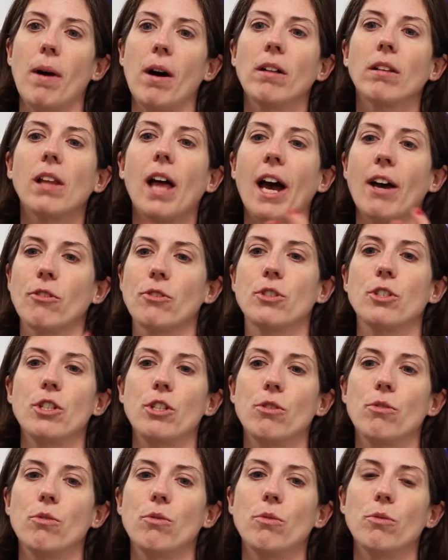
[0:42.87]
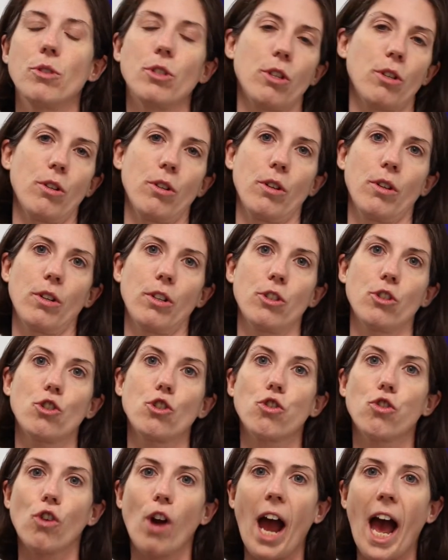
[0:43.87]
allows you to
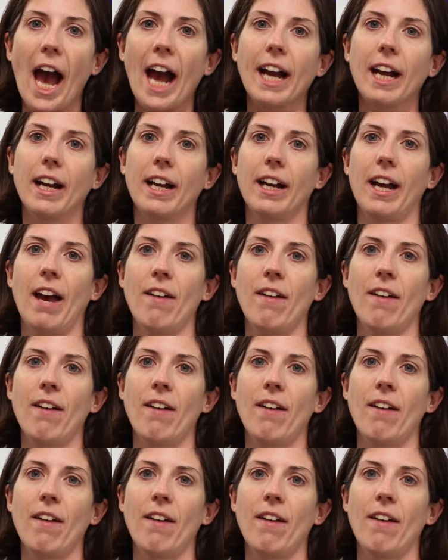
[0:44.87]
track